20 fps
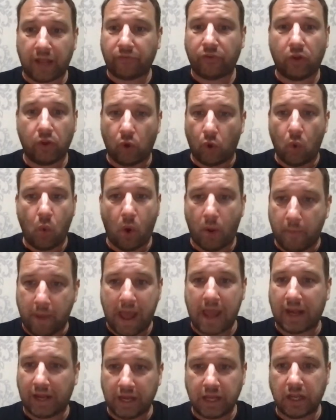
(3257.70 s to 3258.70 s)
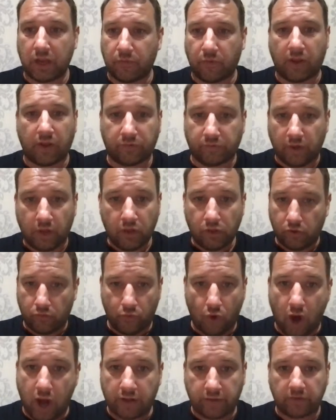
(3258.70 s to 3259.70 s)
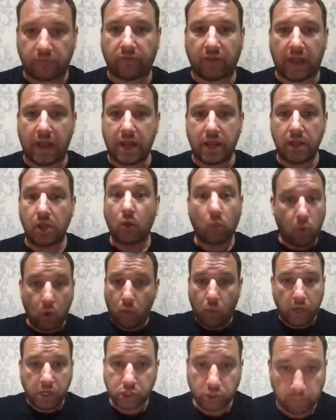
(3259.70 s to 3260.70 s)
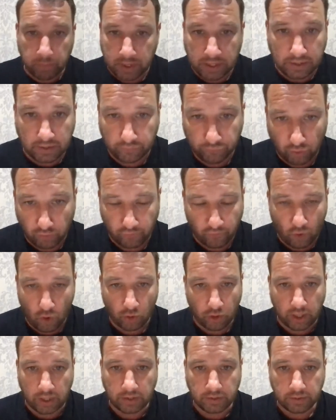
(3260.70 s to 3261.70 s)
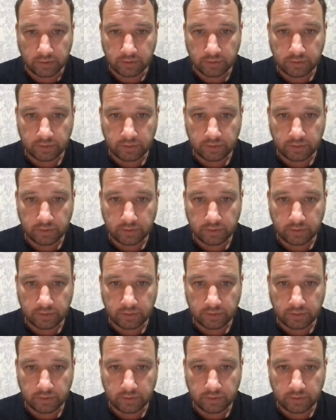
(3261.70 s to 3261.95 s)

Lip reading: doesn't automatically give us the right to say, well, we should be in the top 4 then.